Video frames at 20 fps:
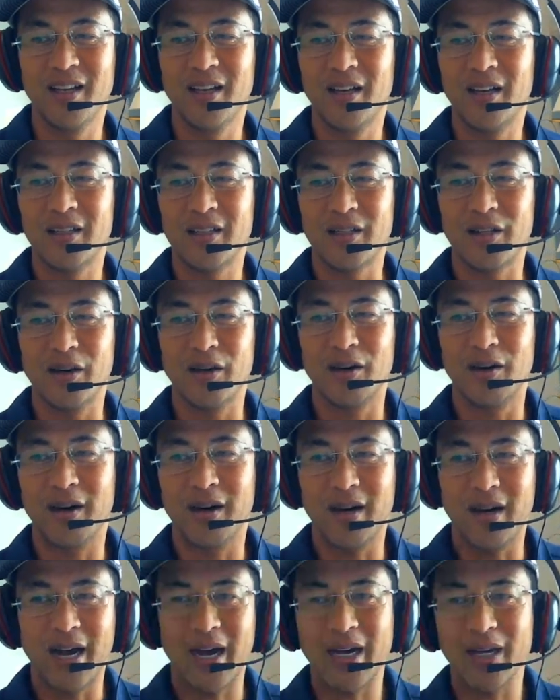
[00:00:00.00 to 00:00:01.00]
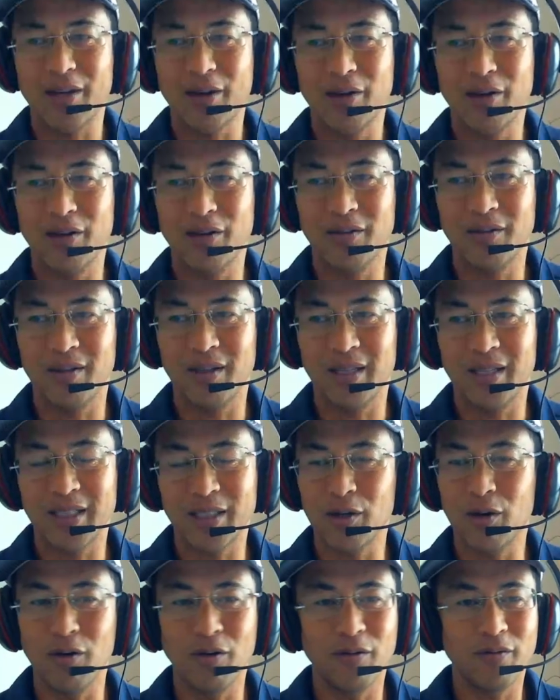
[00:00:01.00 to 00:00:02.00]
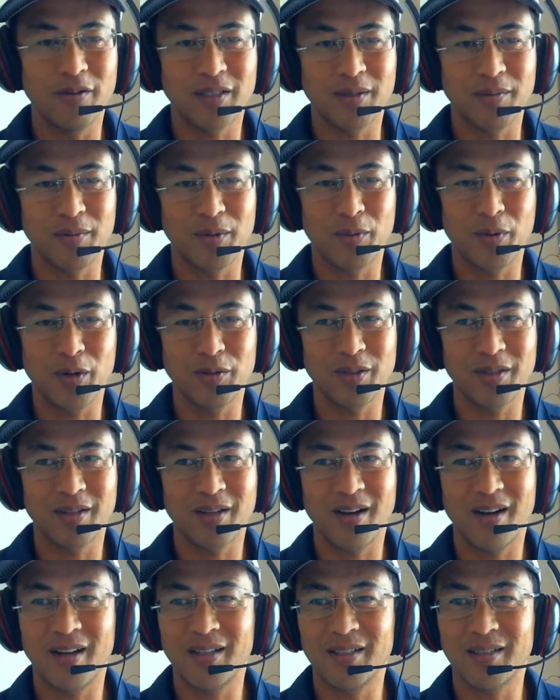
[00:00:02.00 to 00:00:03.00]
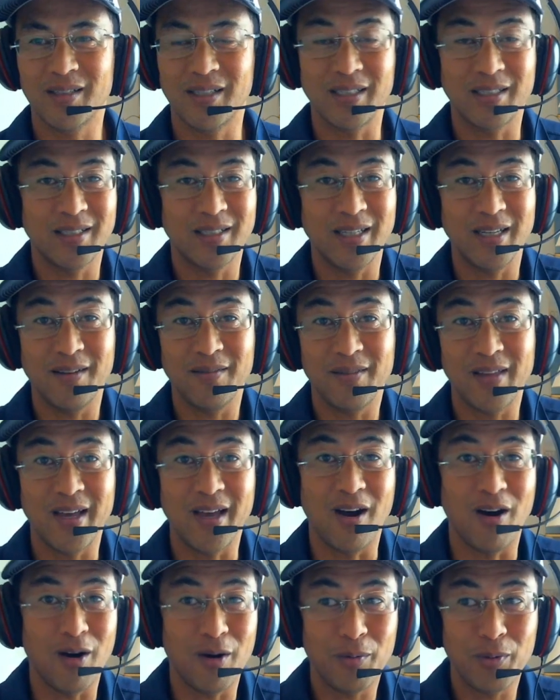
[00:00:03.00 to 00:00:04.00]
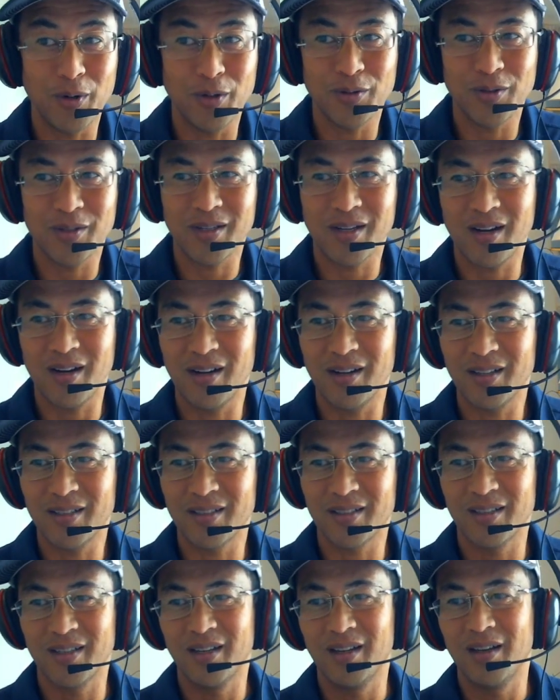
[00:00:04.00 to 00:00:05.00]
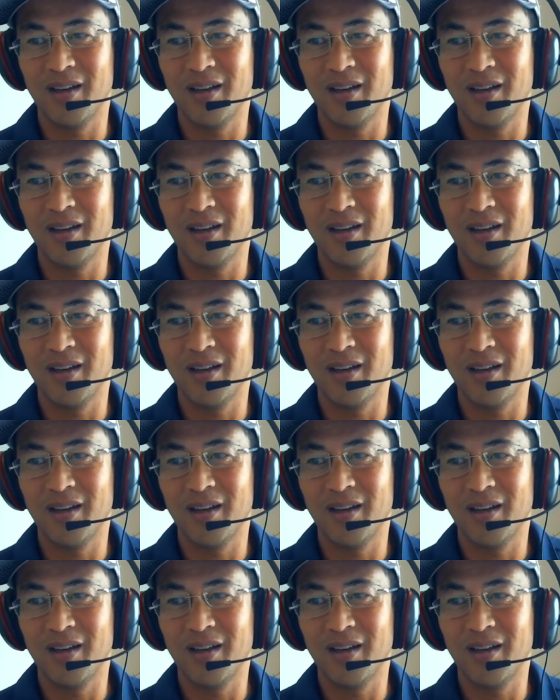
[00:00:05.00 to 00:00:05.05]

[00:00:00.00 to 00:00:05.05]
So let's go over some of the pros and cons. Let's see if they are pros and cons.